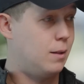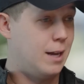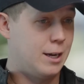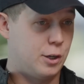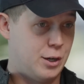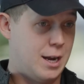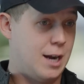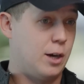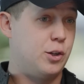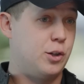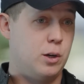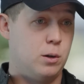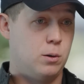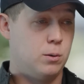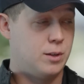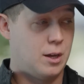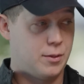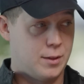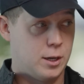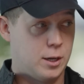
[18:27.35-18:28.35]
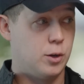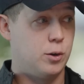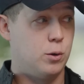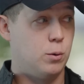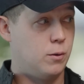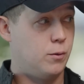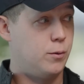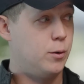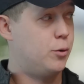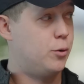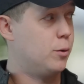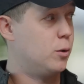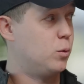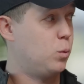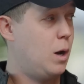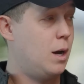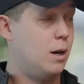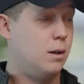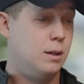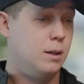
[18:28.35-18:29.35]
like Jack Jones, I think, could do in the future as
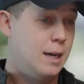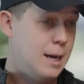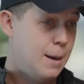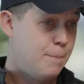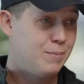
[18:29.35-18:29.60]
well.